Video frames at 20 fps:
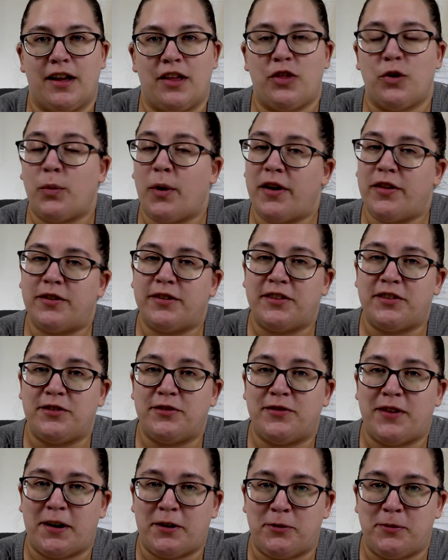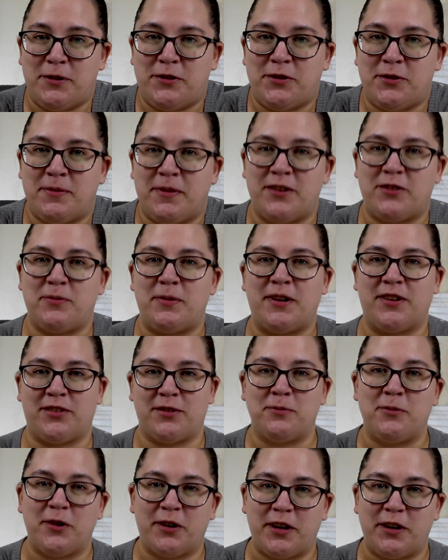The weather doesn't affect me too much because
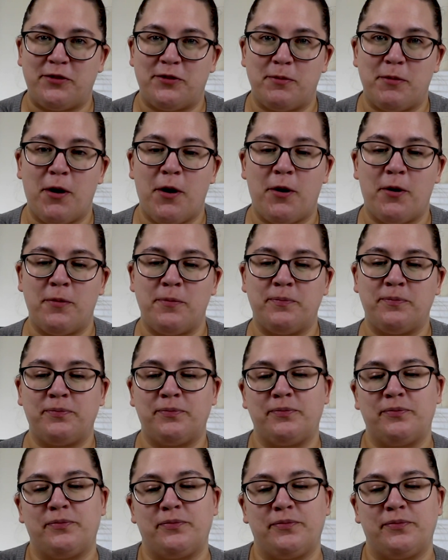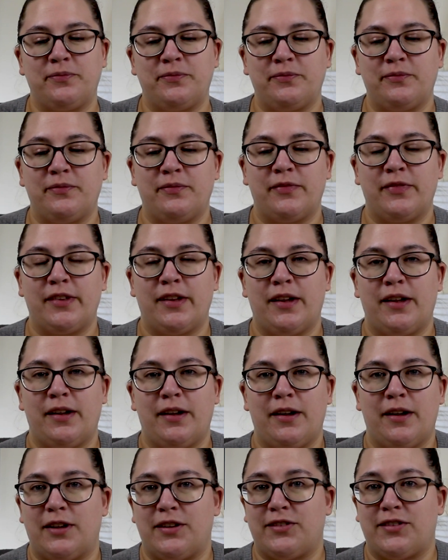I'm working from home,
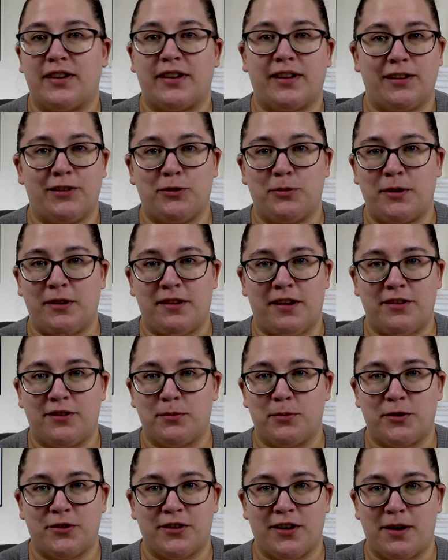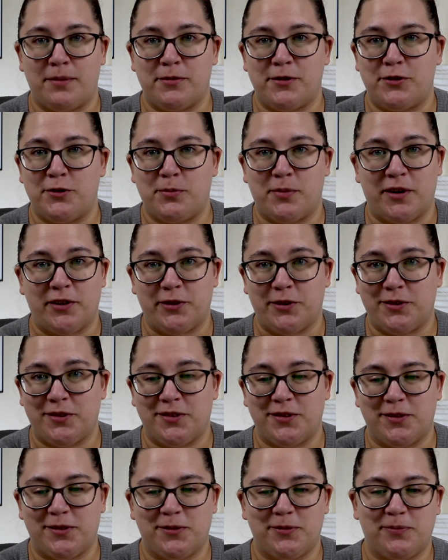plus that gives me lots more time to do
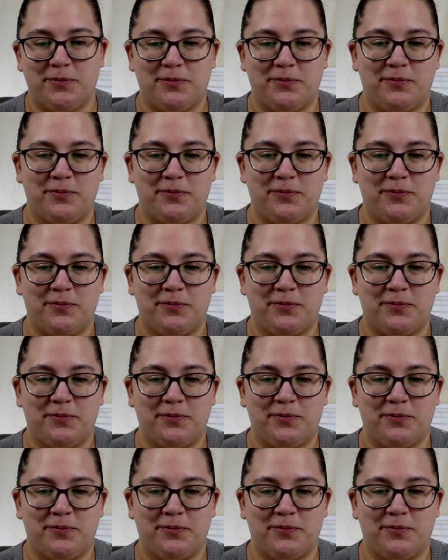puzzles.